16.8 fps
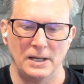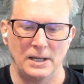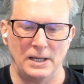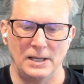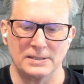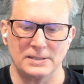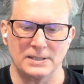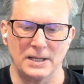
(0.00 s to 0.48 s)

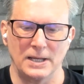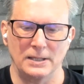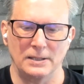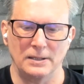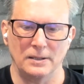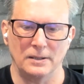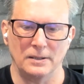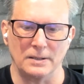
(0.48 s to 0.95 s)
it's the
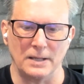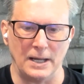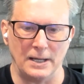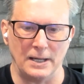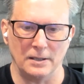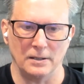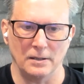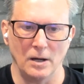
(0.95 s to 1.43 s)
idea
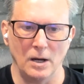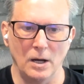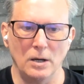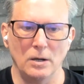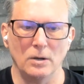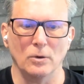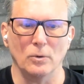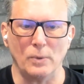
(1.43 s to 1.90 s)
that,
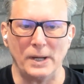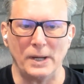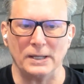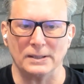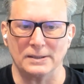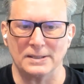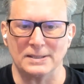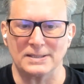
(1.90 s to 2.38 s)
oh,
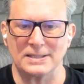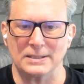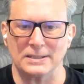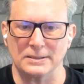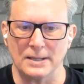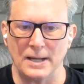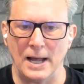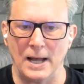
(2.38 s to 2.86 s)
wait, this
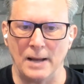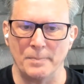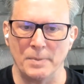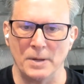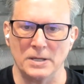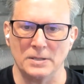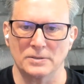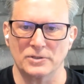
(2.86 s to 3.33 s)
didn't happen.